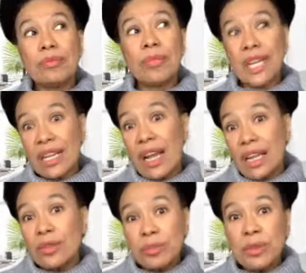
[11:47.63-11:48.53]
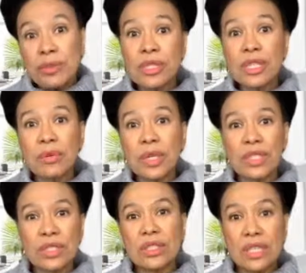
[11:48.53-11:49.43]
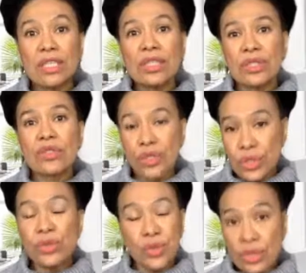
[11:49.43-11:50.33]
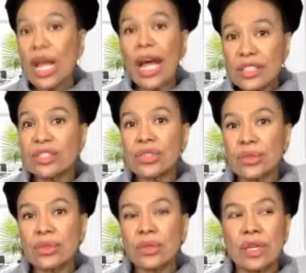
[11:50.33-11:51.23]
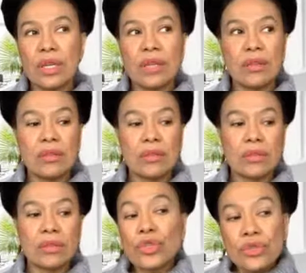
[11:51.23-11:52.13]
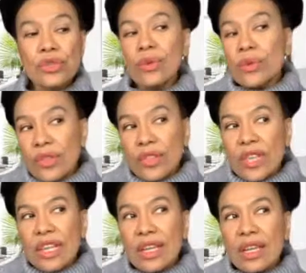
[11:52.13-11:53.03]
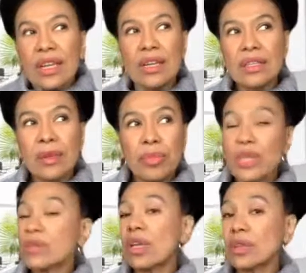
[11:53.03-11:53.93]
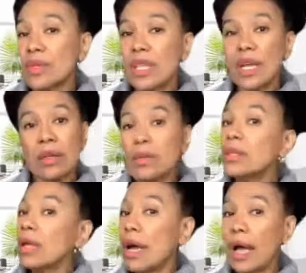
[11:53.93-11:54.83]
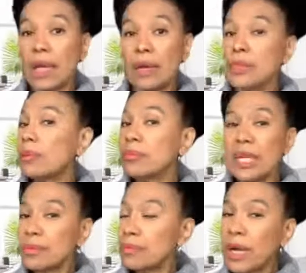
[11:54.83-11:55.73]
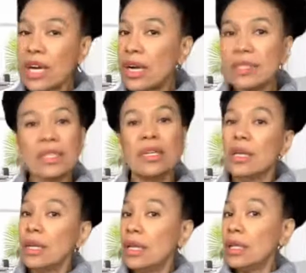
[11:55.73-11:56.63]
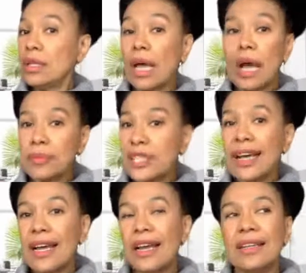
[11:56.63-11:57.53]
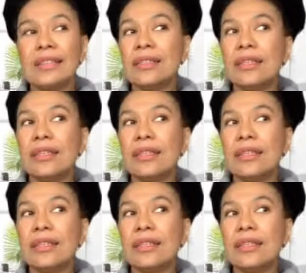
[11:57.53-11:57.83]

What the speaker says: But a lot of people in our generations choose not to, and choose to think that because I recycle, I have done my part and I'm done.